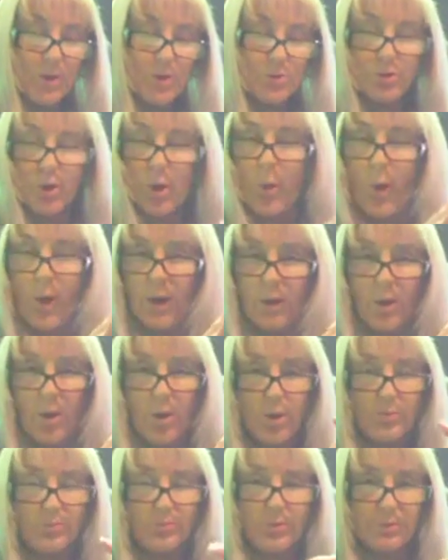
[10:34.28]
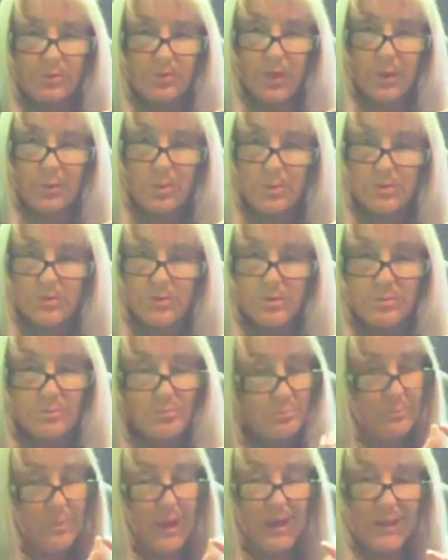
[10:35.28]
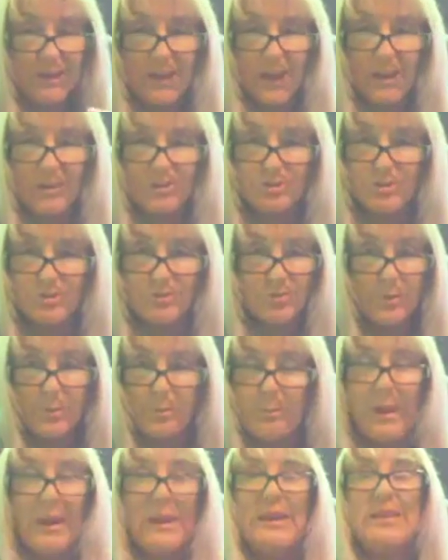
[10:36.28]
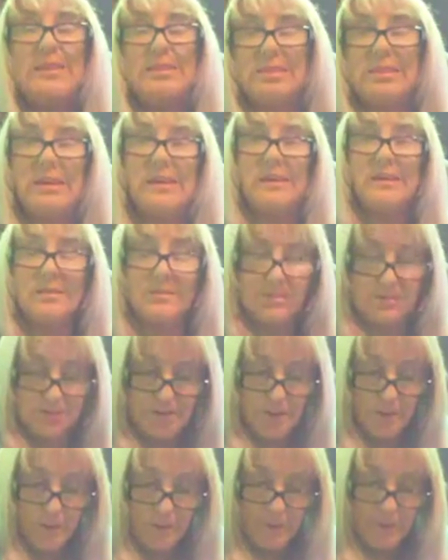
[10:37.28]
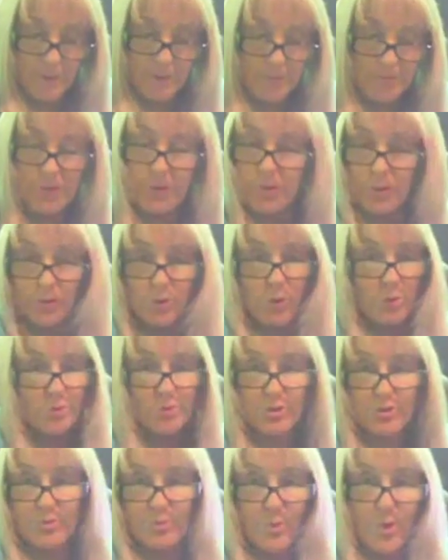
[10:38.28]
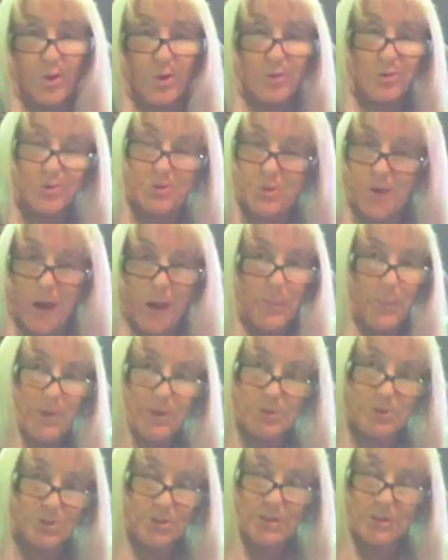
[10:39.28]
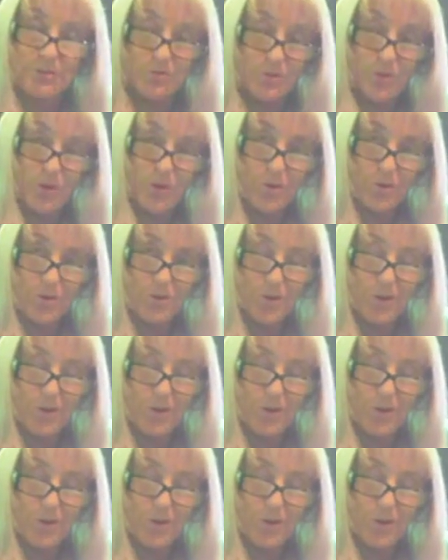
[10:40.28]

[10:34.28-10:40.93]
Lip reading: So I learned that there was medication for many things that the doctors were only too happy to give you.